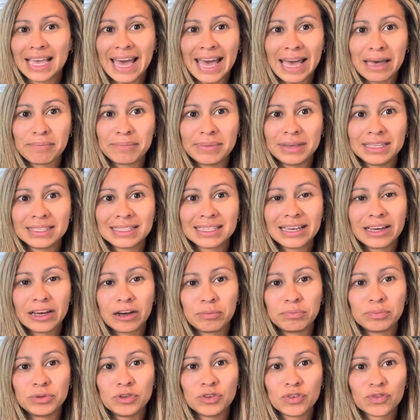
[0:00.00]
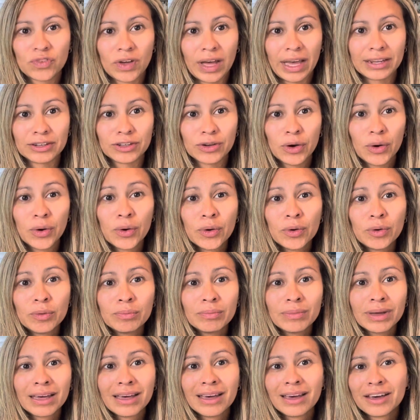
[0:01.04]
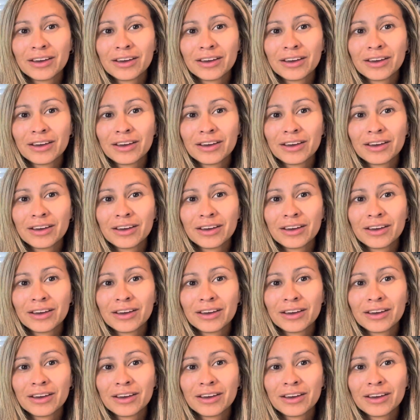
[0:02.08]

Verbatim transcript: happy to help you find home,